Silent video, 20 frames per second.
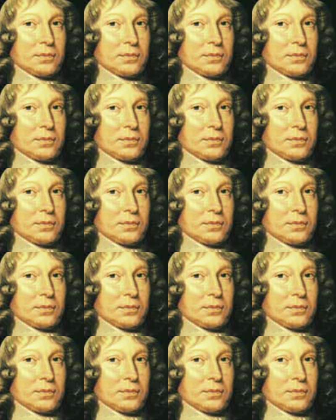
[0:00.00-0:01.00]

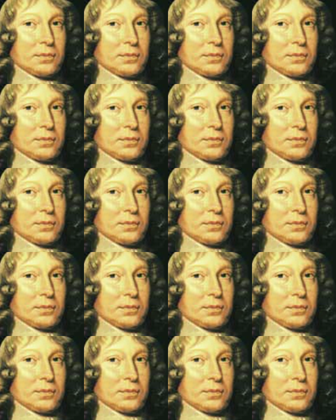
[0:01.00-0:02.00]

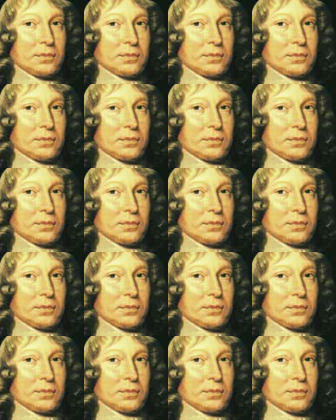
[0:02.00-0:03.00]

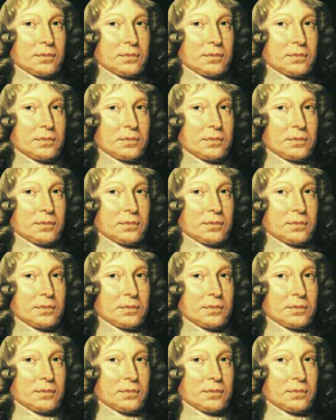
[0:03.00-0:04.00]

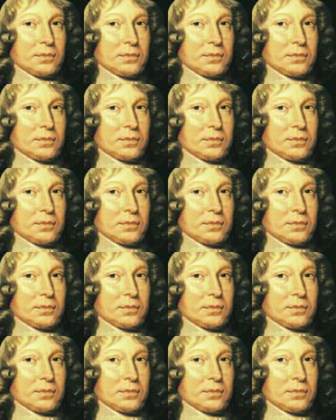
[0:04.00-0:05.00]

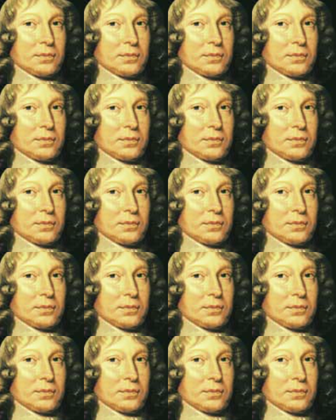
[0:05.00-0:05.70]
(no lip movement)